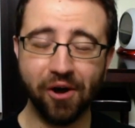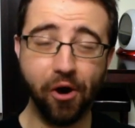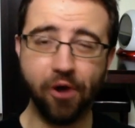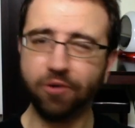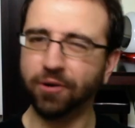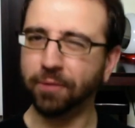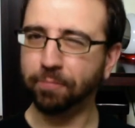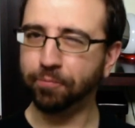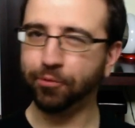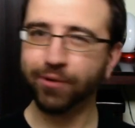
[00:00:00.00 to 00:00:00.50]

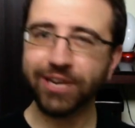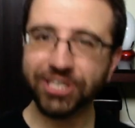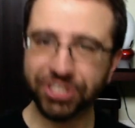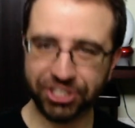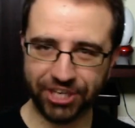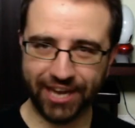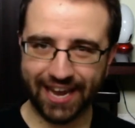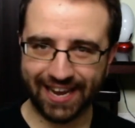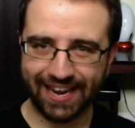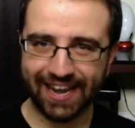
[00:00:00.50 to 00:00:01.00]
are
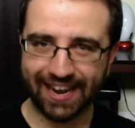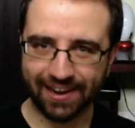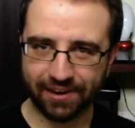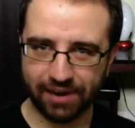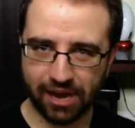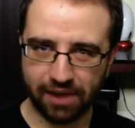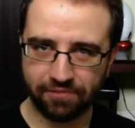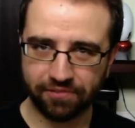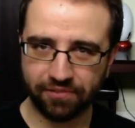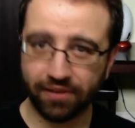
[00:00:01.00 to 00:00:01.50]
appreciating
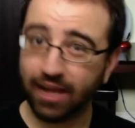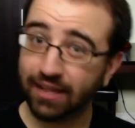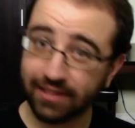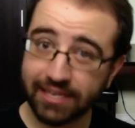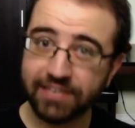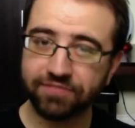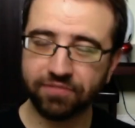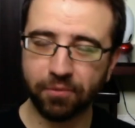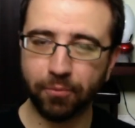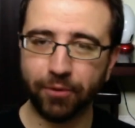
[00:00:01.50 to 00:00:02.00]
enough, at
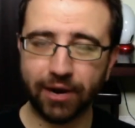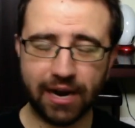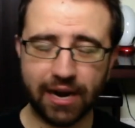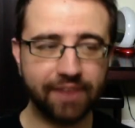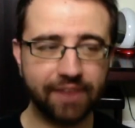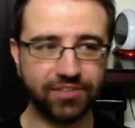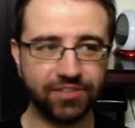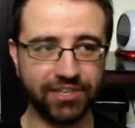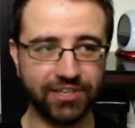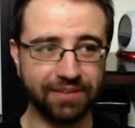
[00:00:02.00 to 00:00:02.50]
least from what
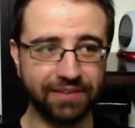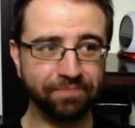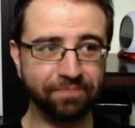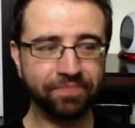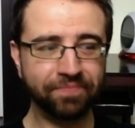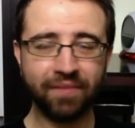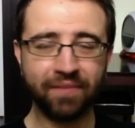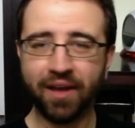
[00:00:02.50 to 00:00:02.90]
I've seen.